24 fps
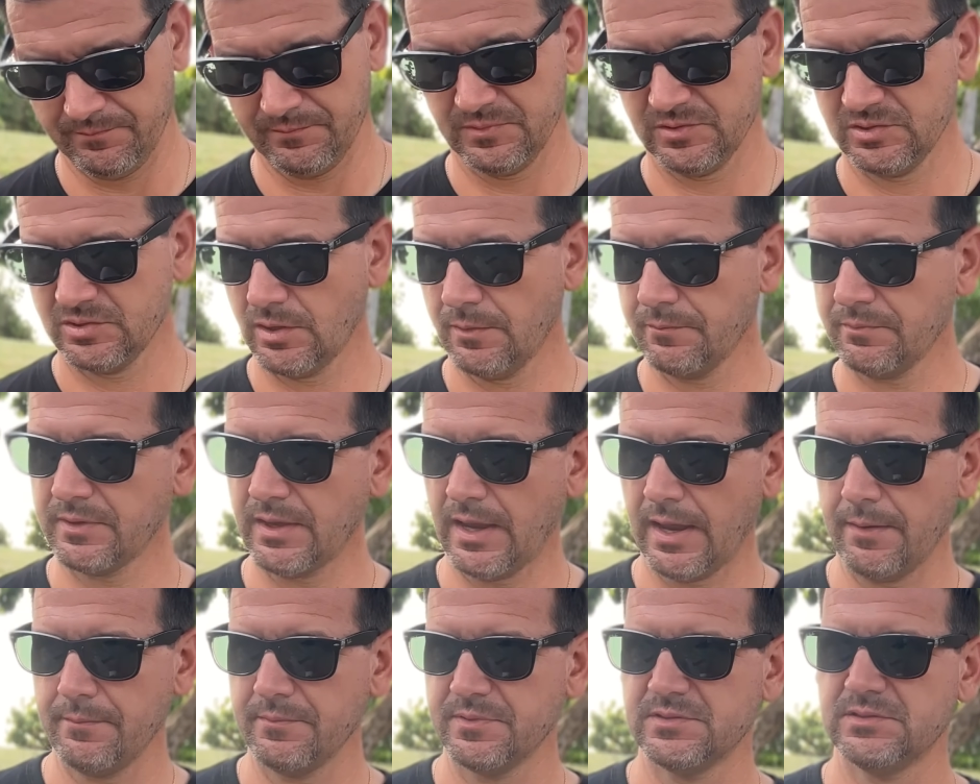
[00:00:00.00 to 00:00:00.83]

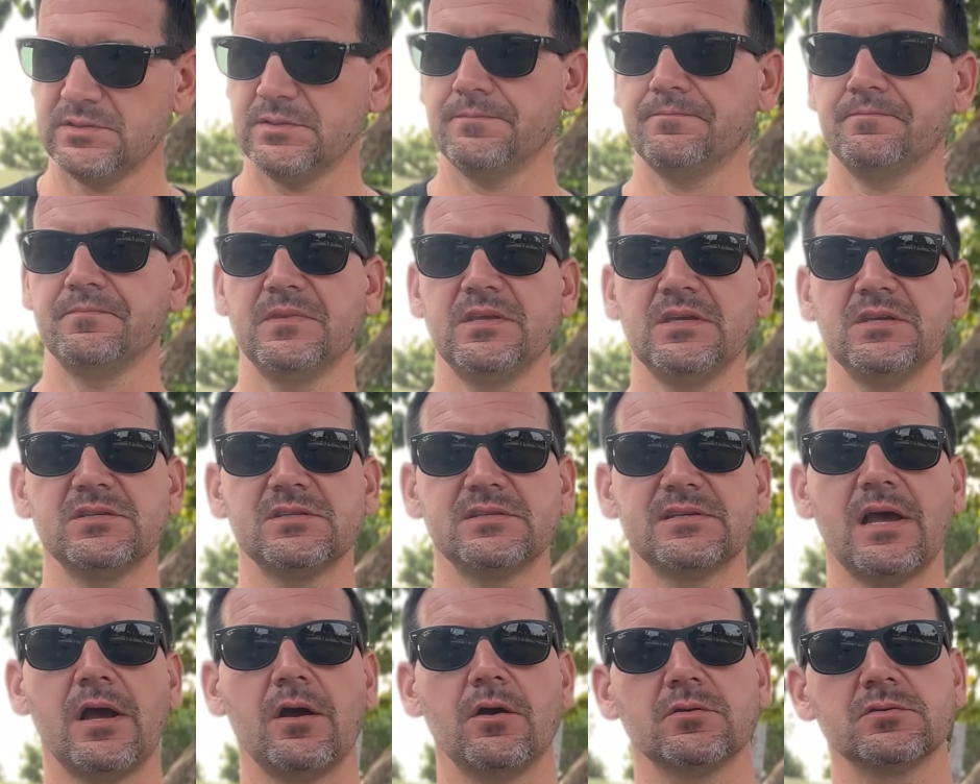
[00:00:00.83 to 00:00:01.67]
Sometimes these
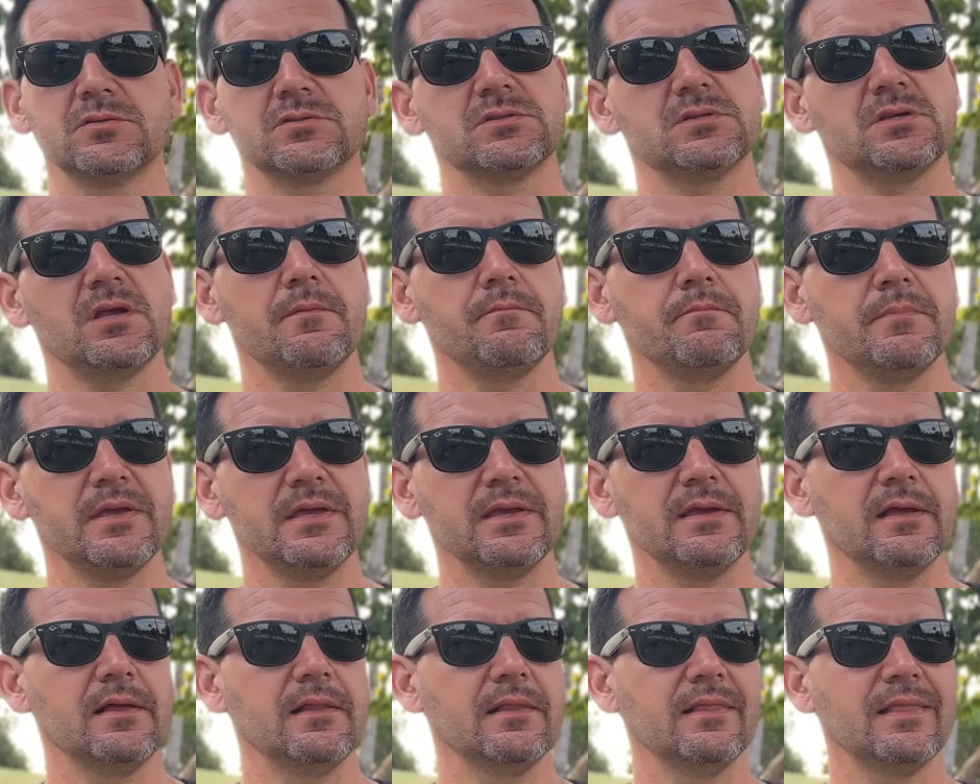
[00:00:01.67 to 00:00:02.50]
sounds can
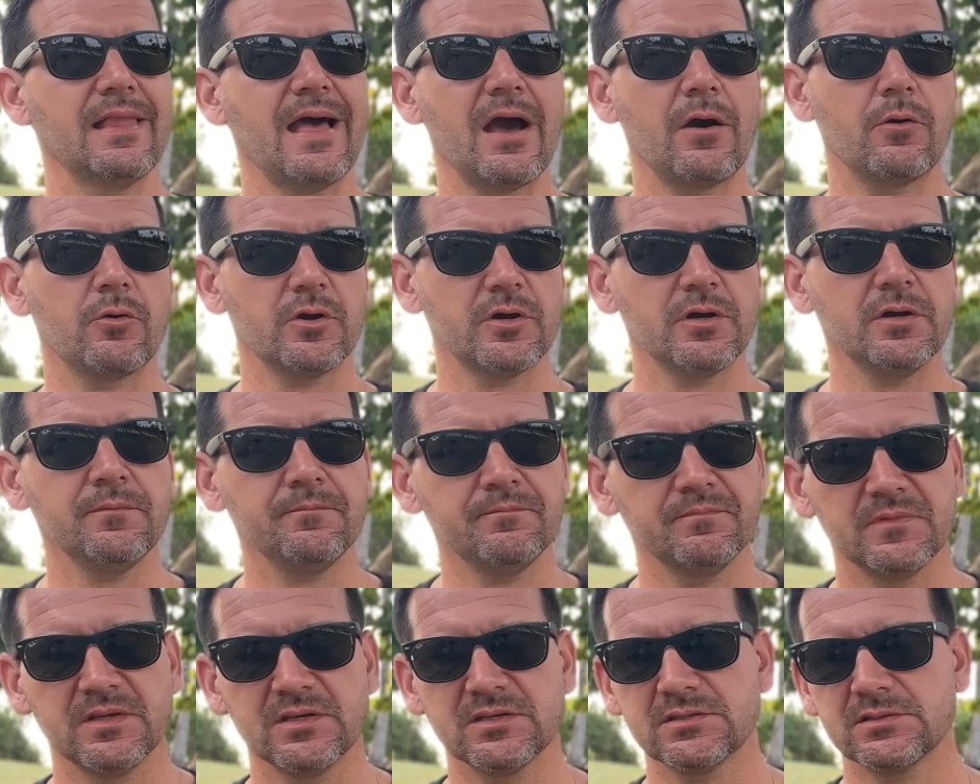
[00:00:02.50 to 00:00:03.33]
be louder.
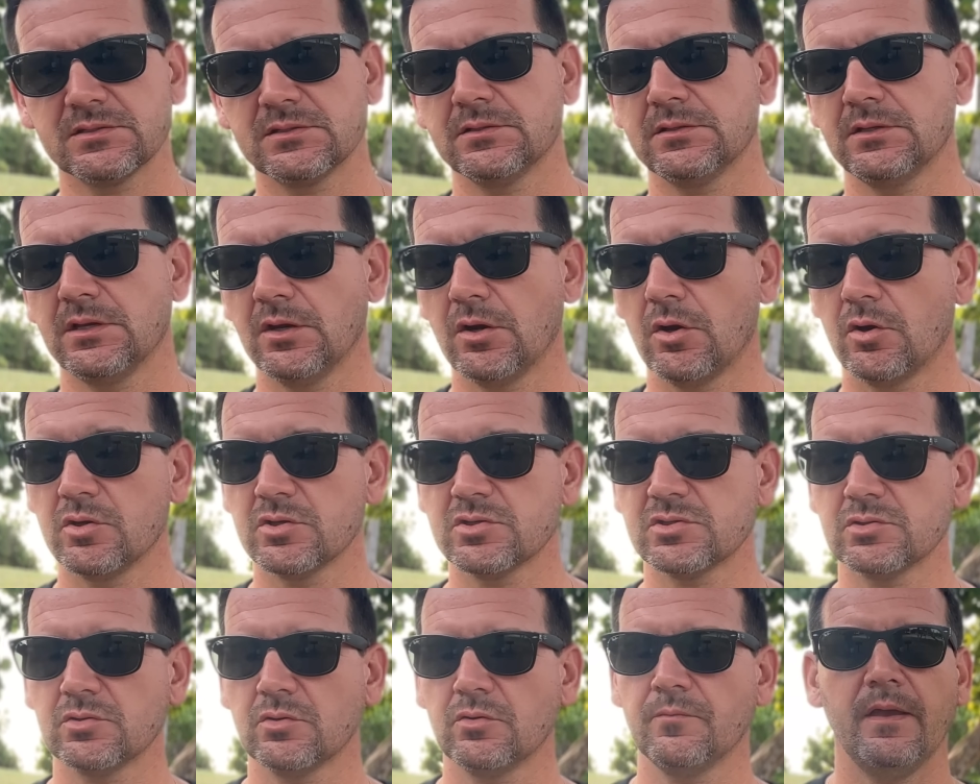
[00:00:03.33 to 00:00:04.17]
This can
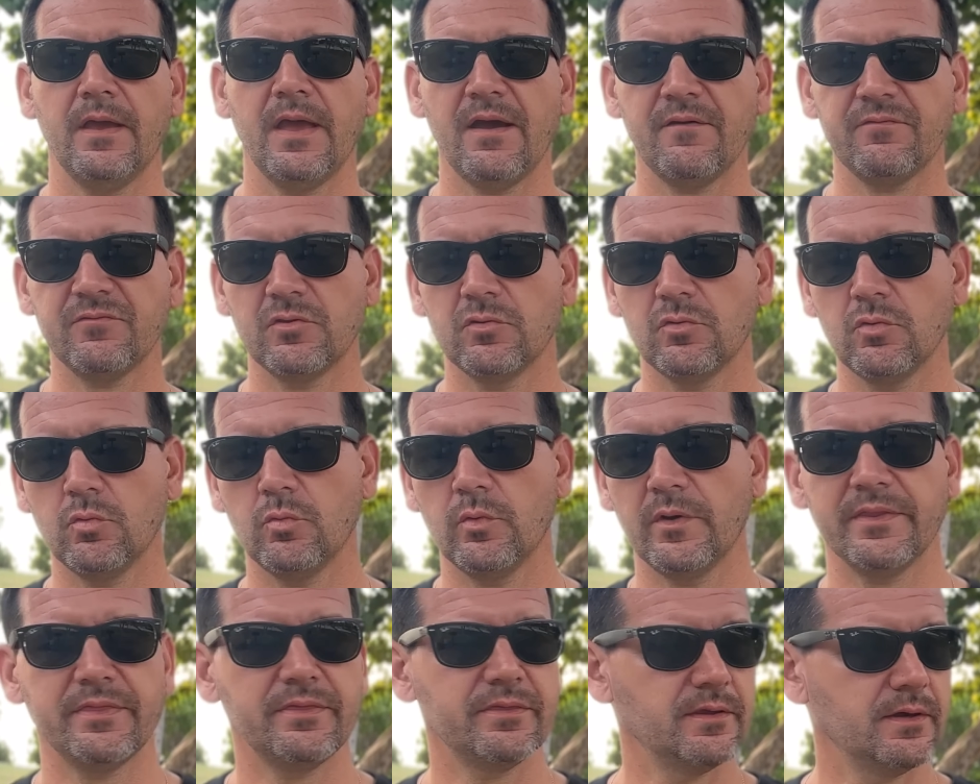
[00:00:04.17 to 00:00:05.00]
also have to do
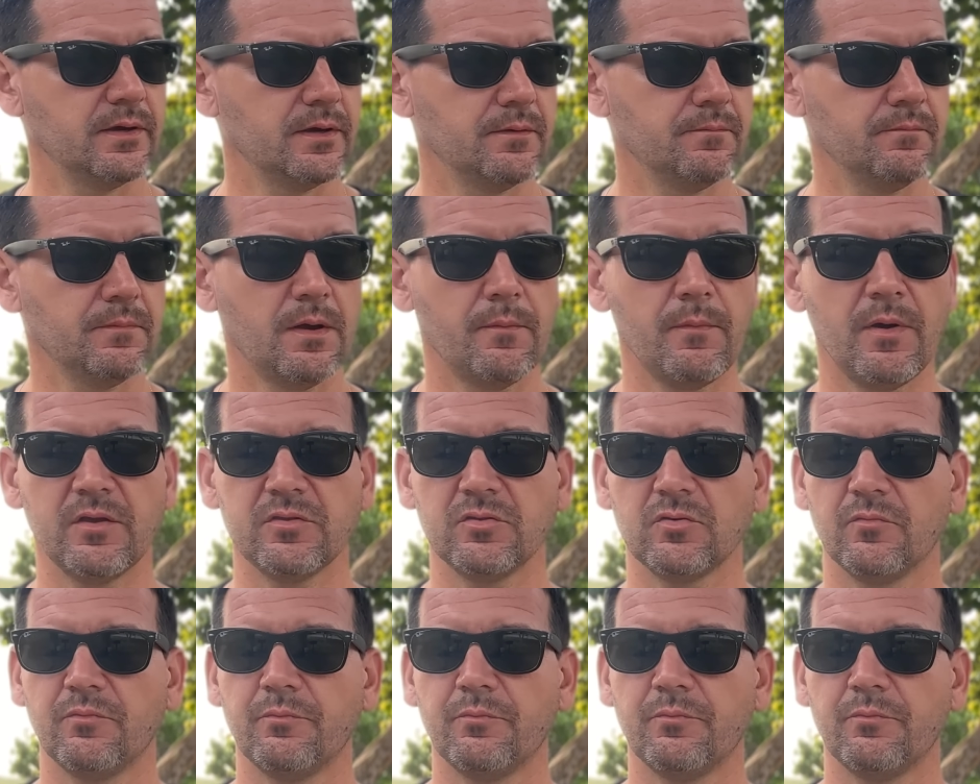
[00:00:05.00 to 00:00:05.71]
with the amount of